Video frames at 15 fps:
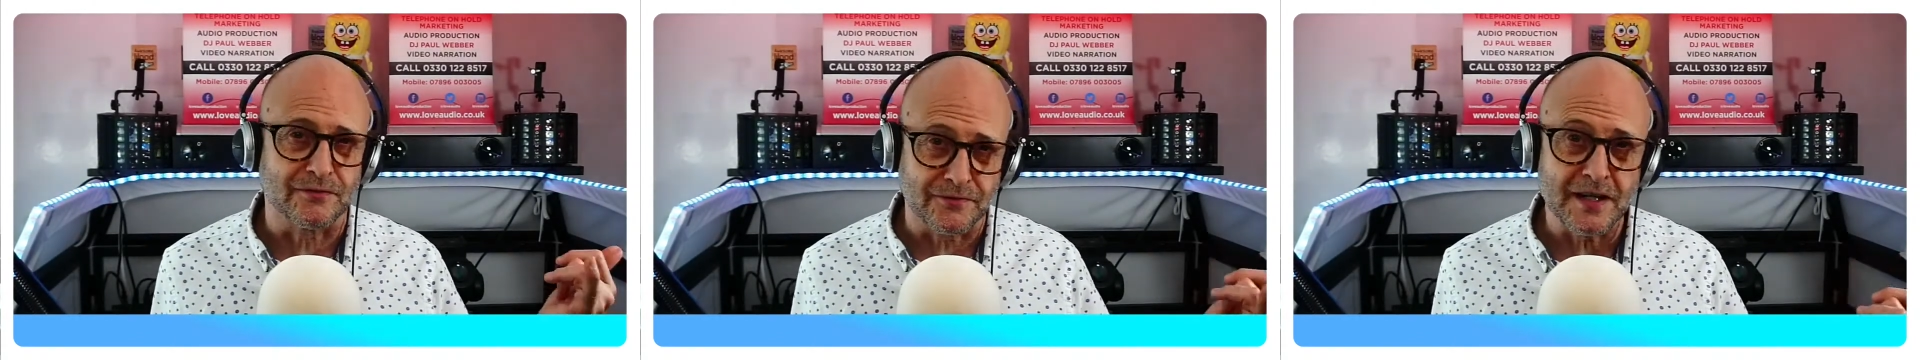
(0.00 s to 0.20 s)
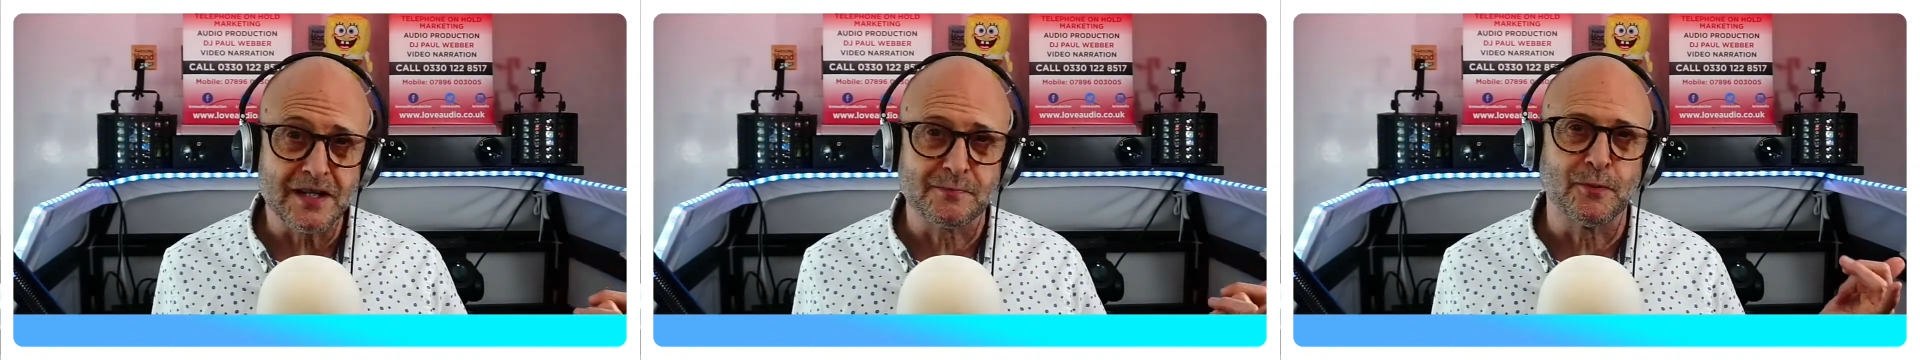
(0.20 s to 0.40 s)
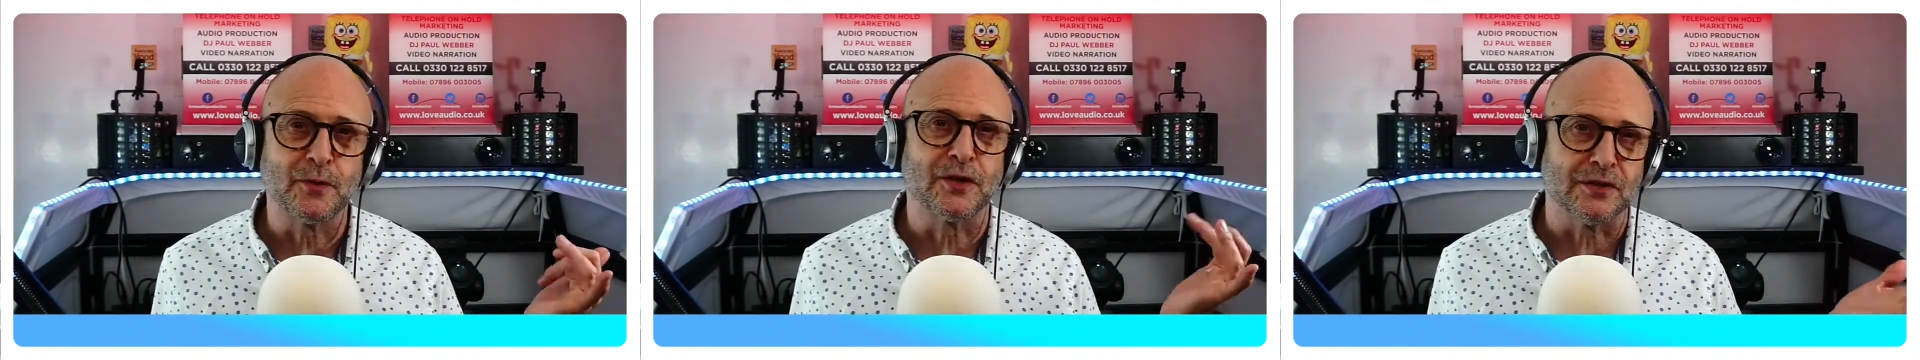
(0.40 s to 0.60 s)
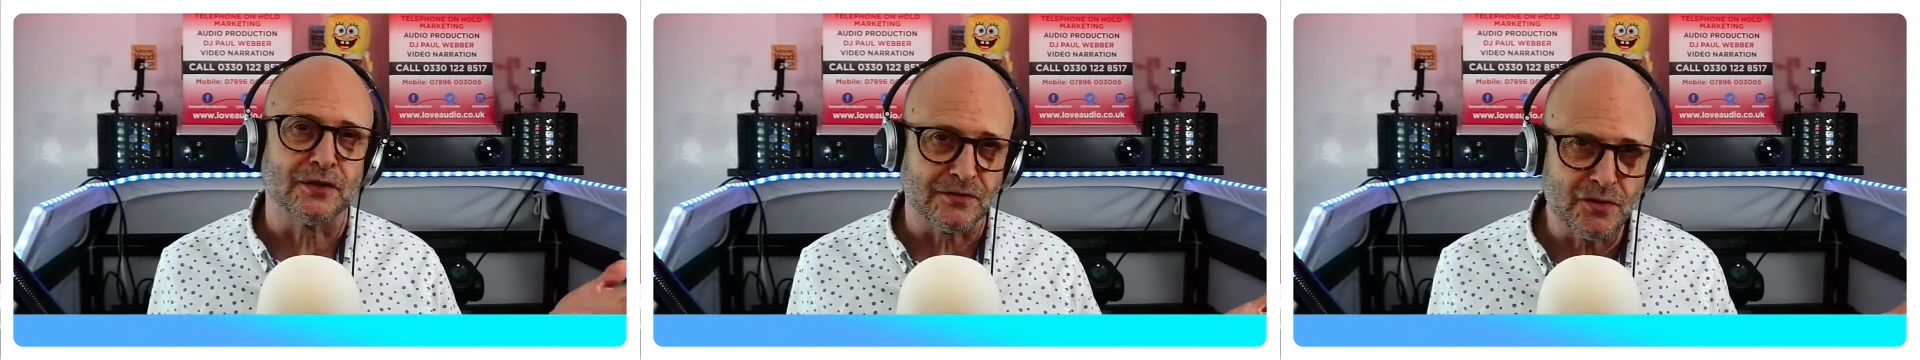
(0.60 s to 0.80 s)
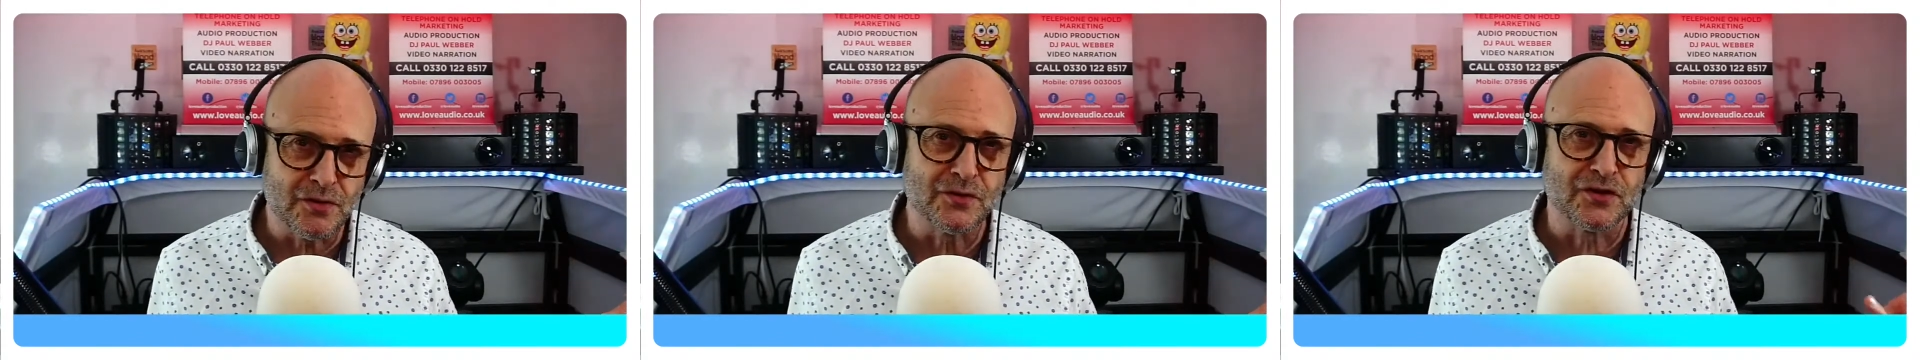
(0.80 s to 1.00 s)
Facebook and
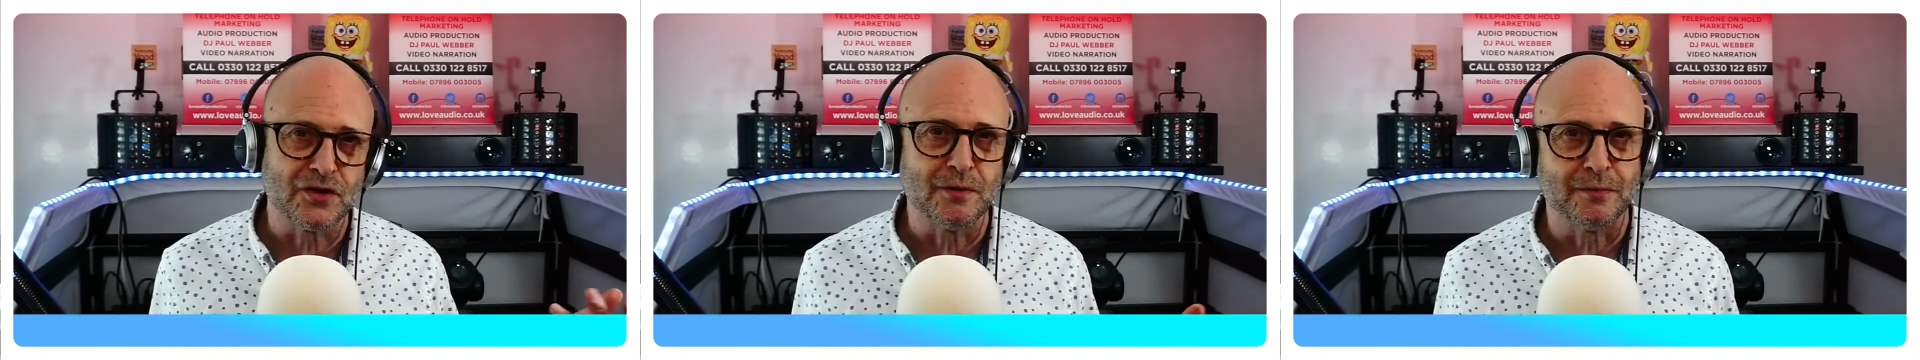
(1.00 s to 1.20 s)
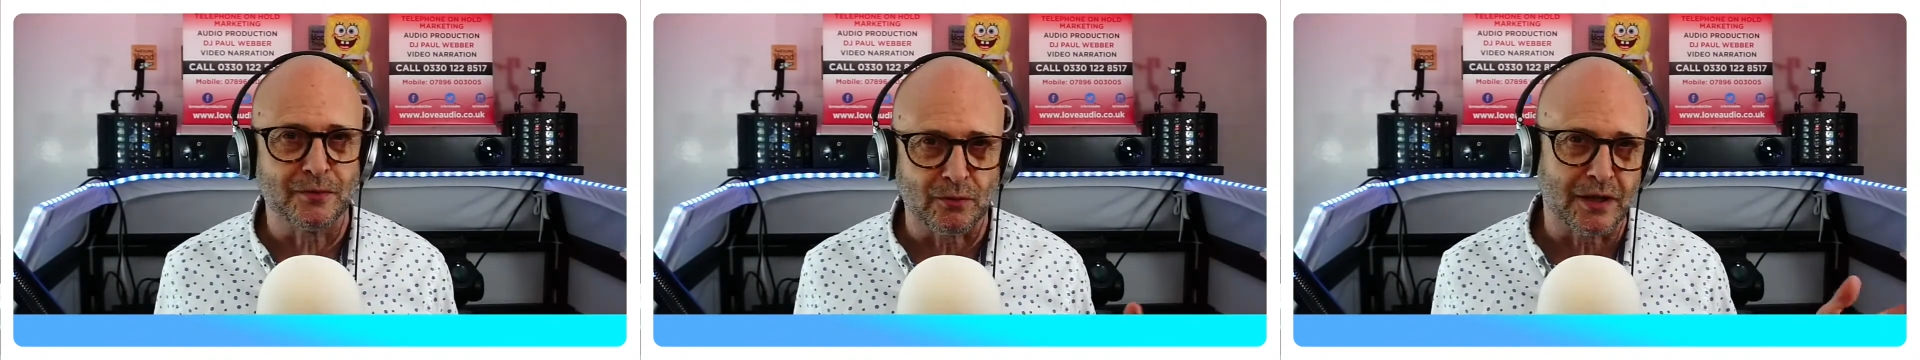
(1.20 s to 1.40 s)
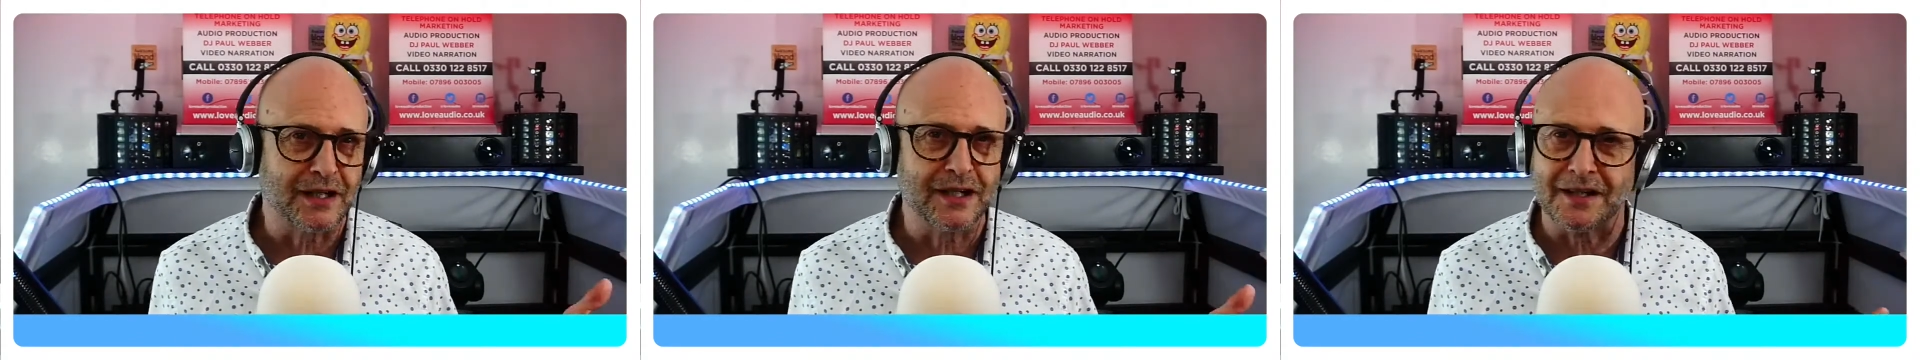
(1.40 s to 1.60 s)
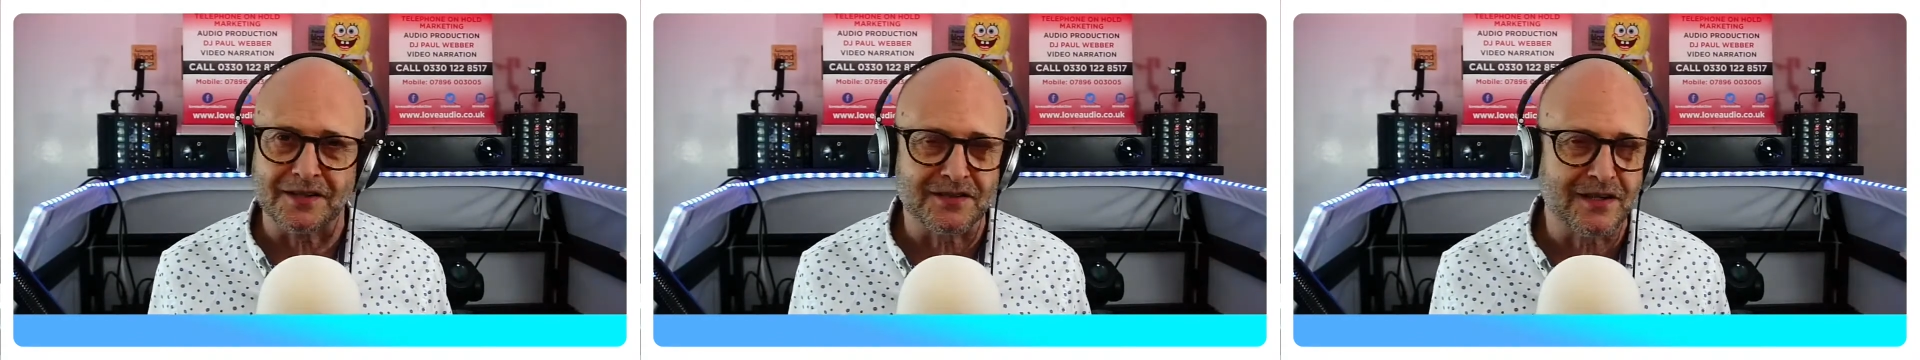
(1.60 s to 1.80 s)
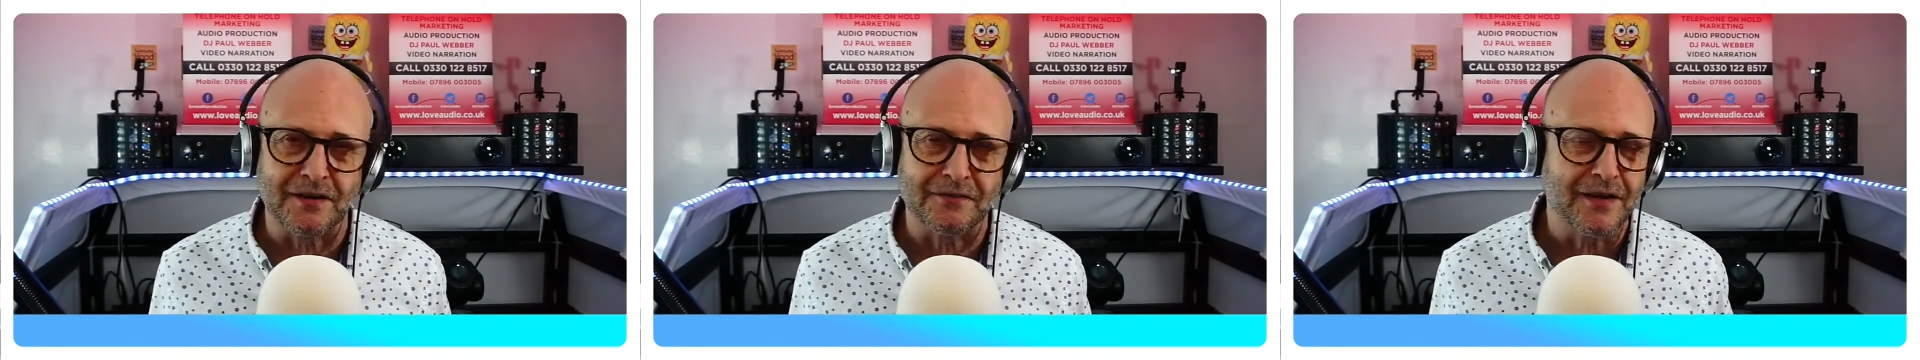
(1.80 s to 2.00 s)
YouTube and all that kind of
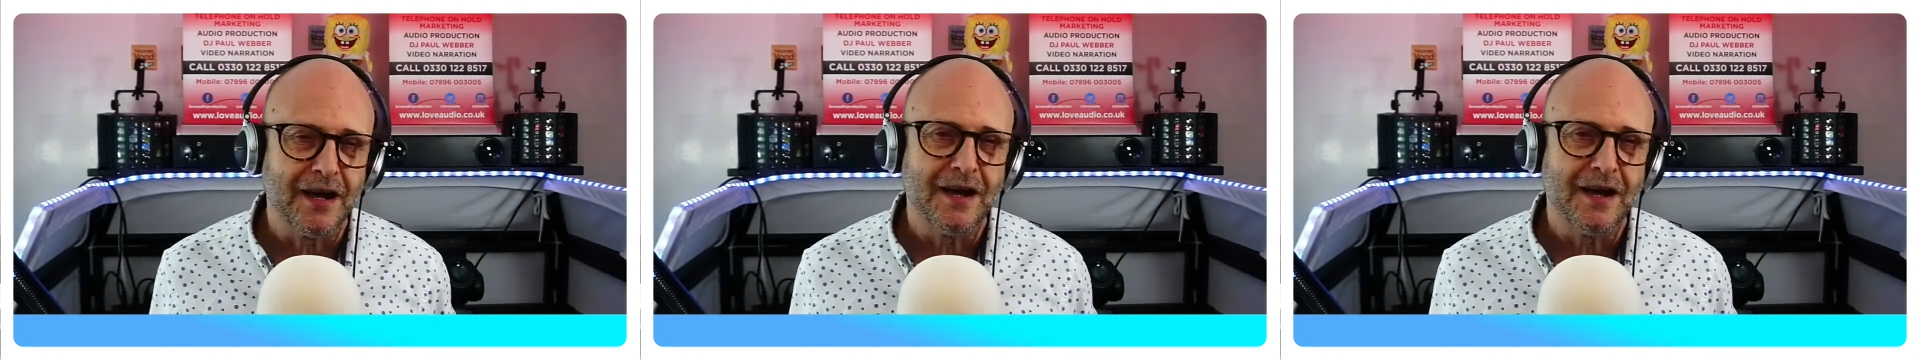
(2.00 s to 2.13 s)
stuff.